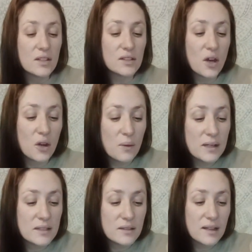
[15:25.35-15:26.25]
so
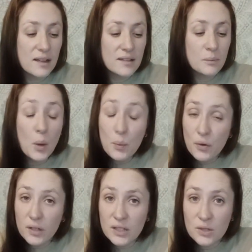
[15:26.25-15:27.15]
it's it, bob
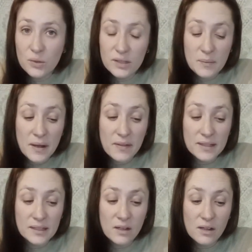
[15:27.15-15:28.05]
proctor talks about
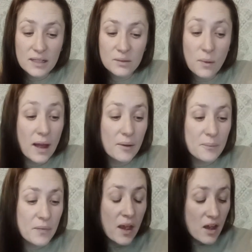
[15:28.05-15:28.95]
this a lot as
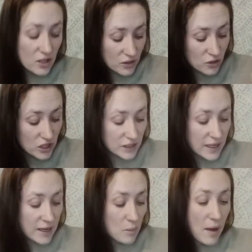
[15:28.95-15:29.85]
well so just
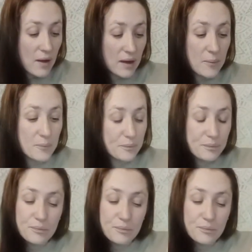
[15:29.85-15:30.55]
think about it